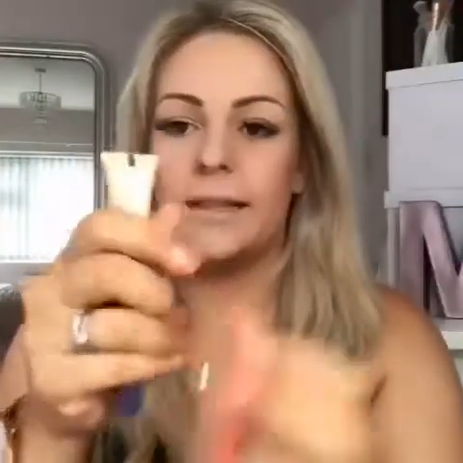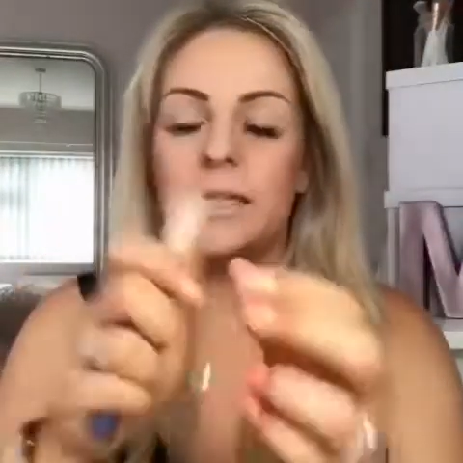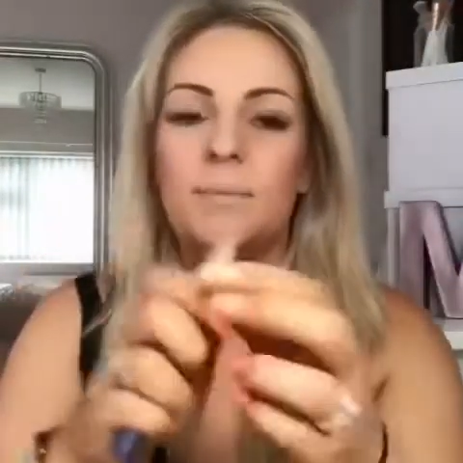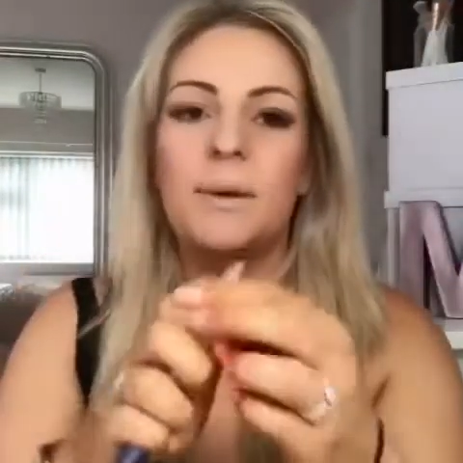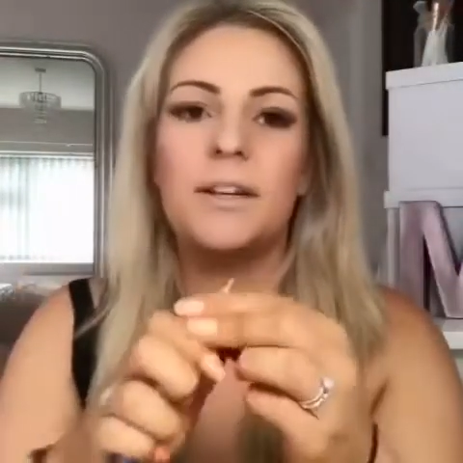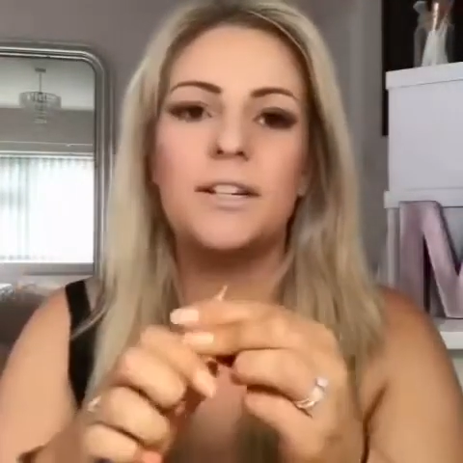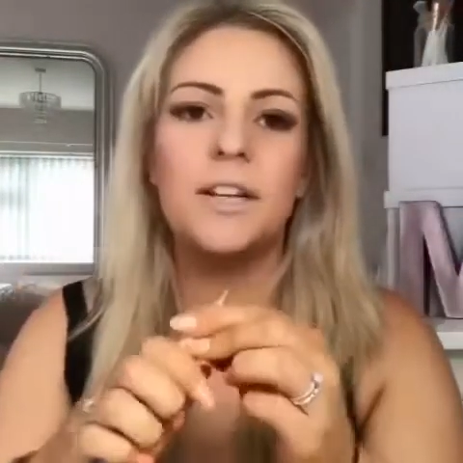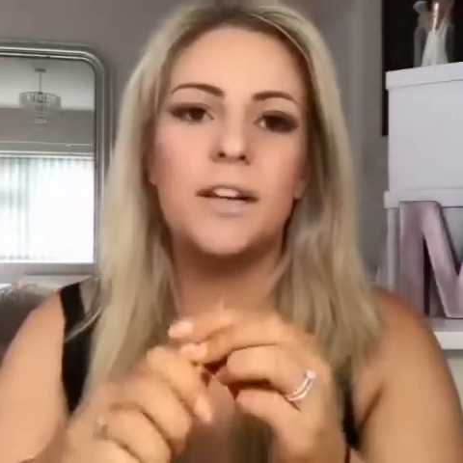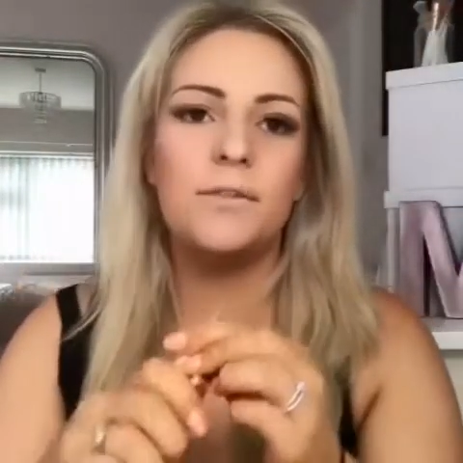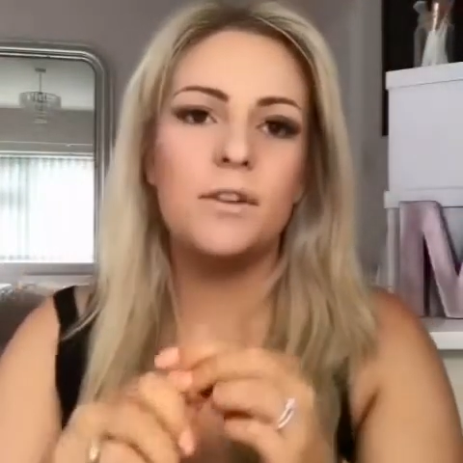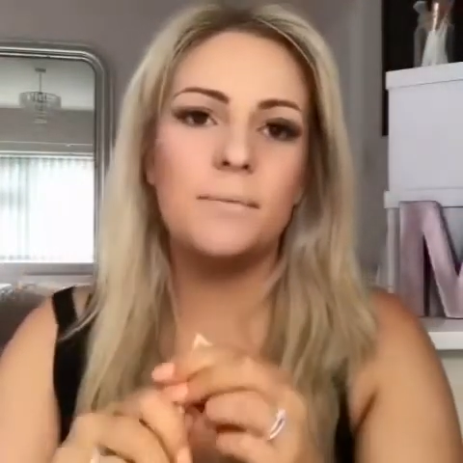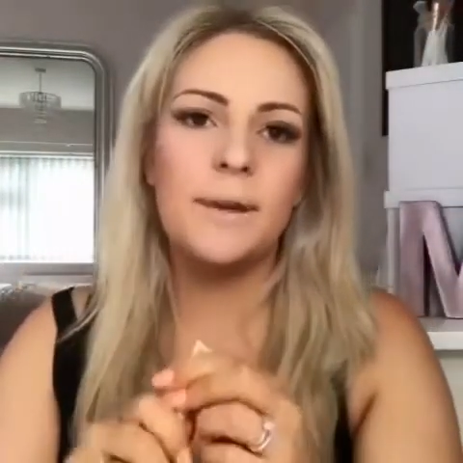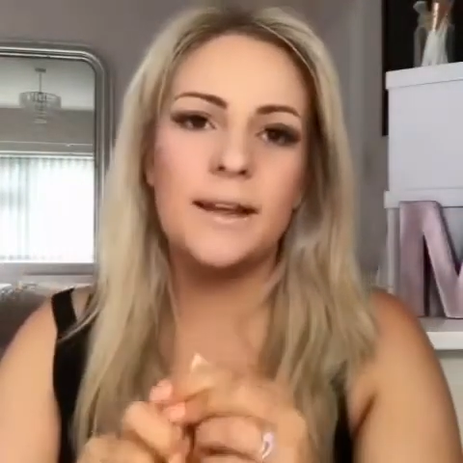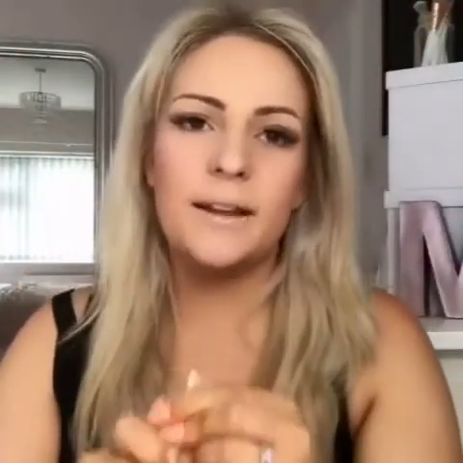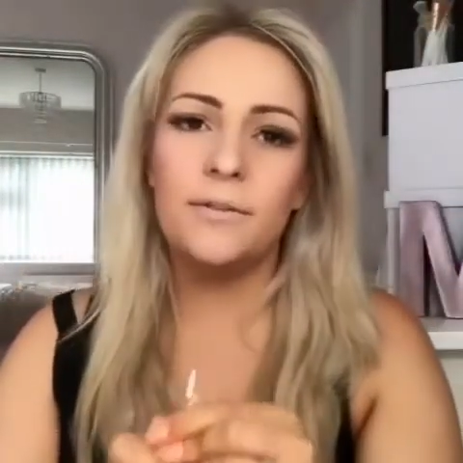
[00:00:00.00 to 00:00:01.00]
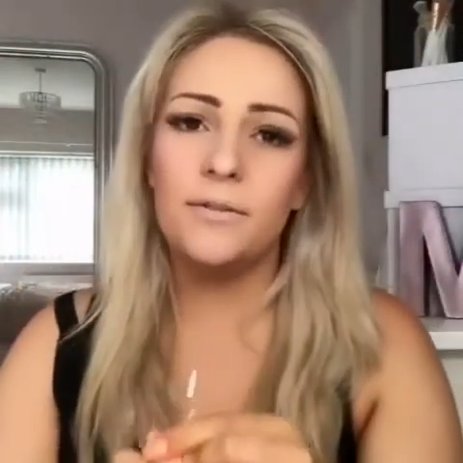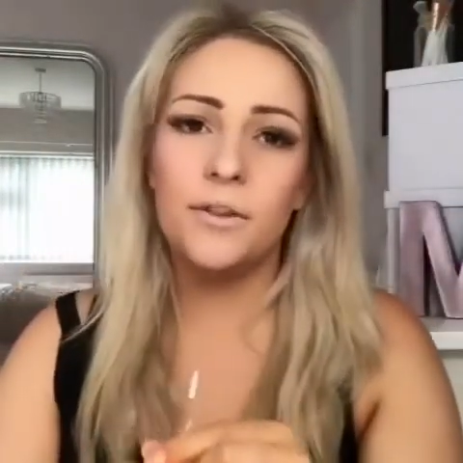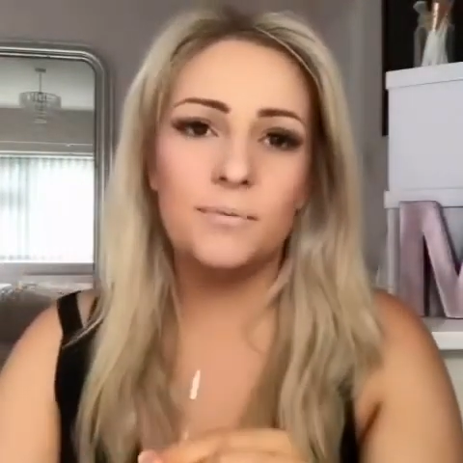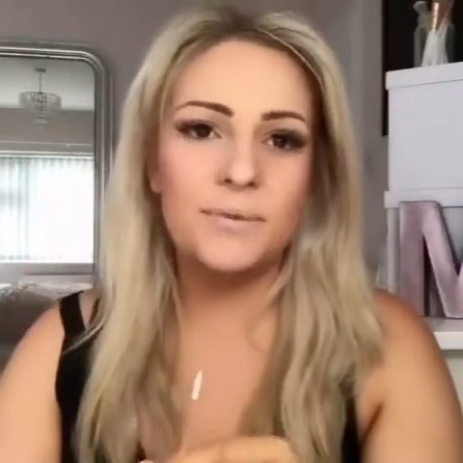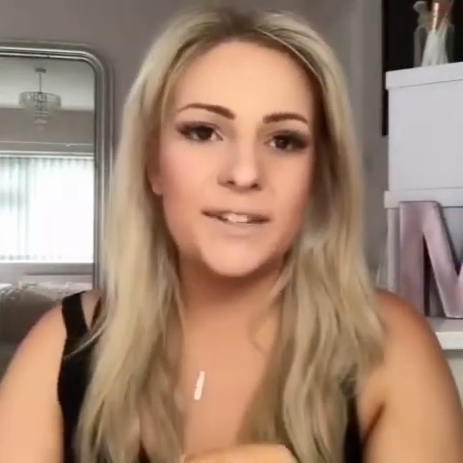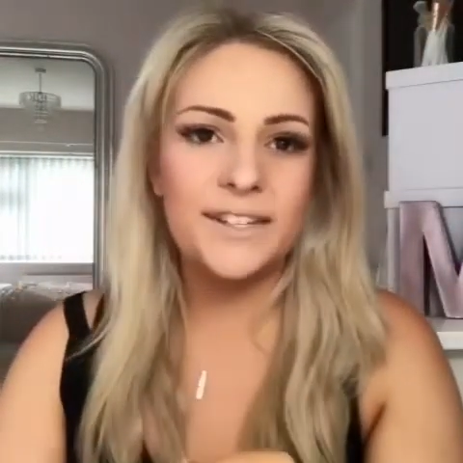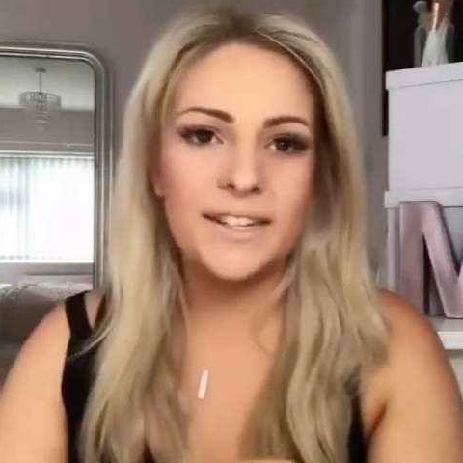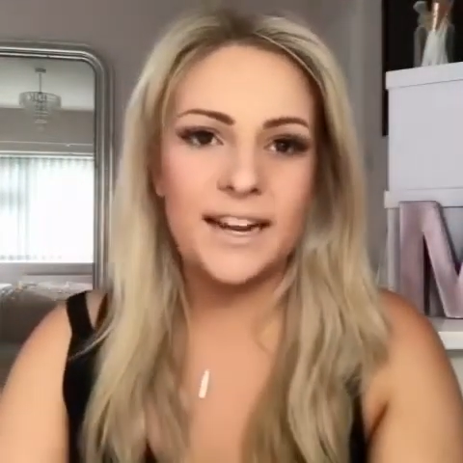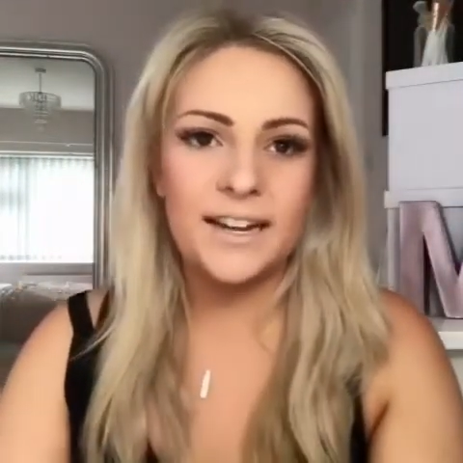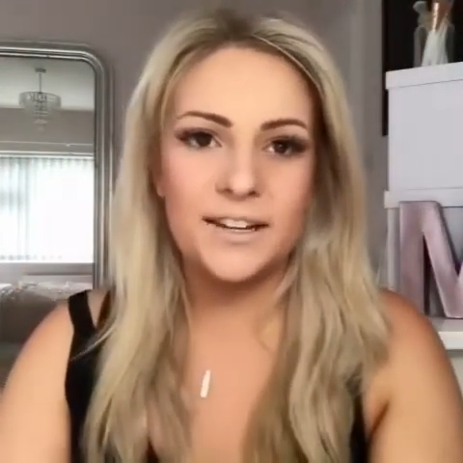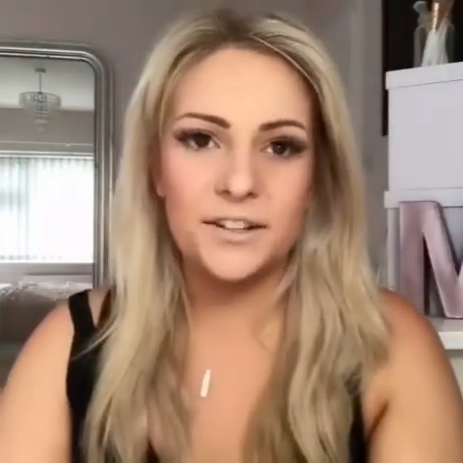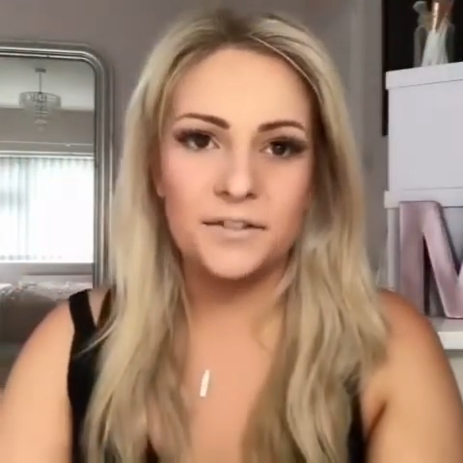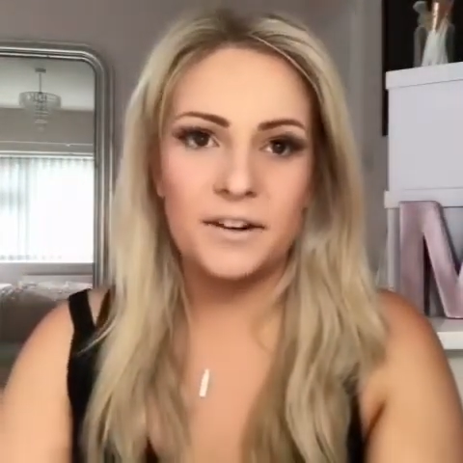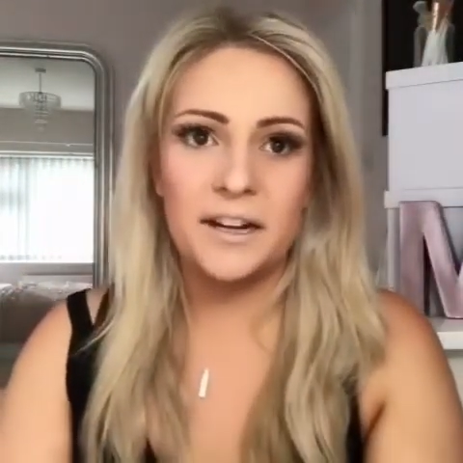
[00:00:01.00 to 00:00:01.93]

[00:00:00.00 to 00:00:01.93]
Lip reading: especially if you make a few mistakes